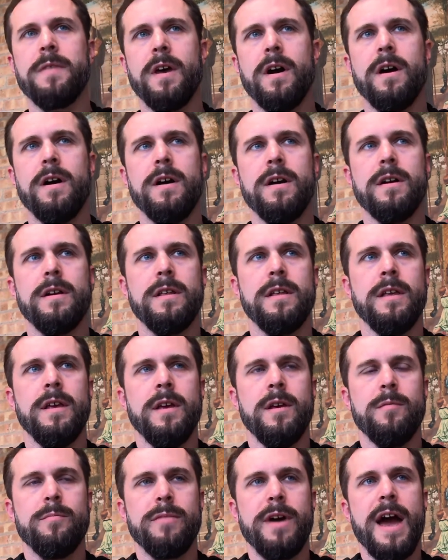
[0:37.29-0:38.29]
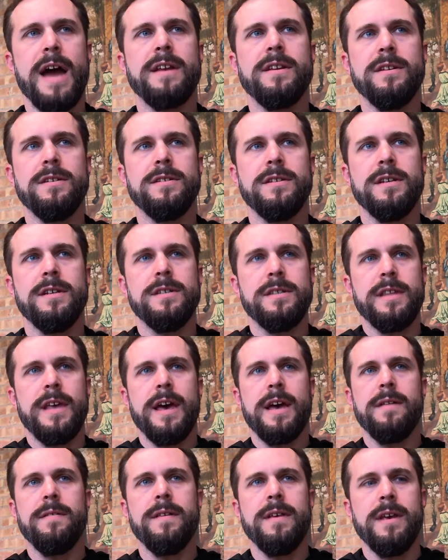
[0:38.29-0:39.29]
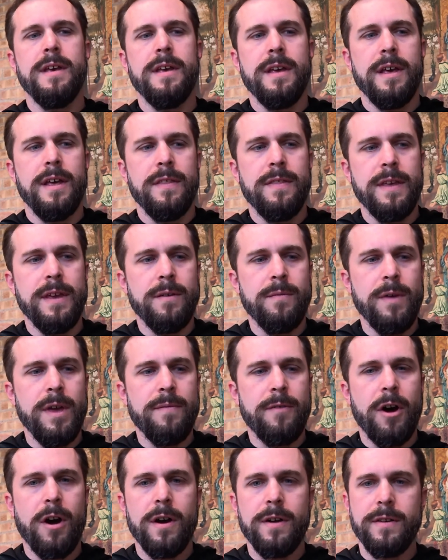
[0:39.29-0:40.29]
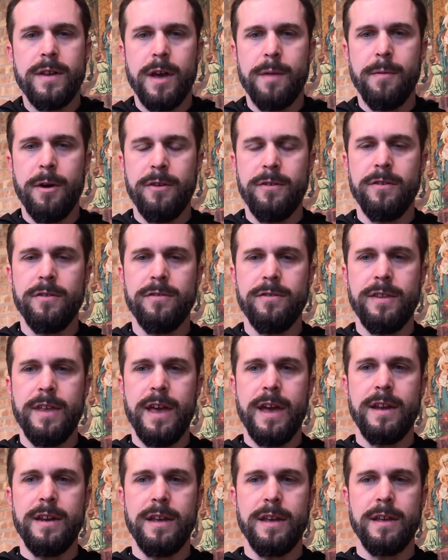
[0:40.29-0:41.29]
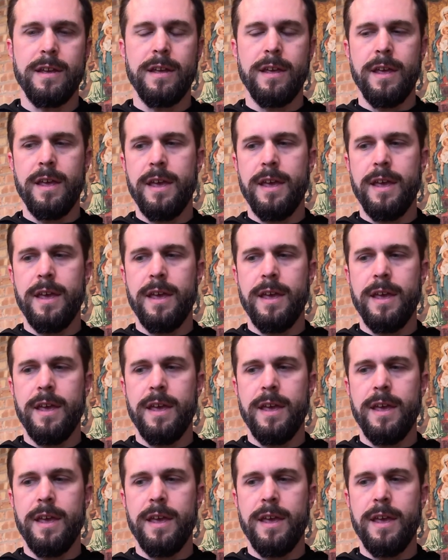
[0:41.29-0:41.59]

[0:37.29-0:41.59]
are practices that I think we have a hard time understanding.